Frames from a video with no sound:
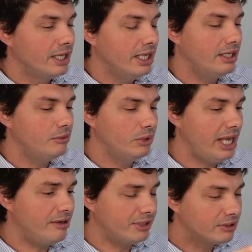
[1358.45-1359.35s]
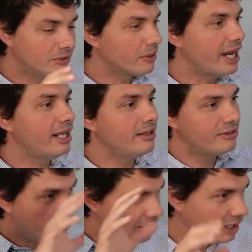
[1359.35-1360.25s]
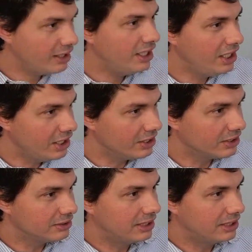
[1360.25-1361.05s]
And we have a gray thing here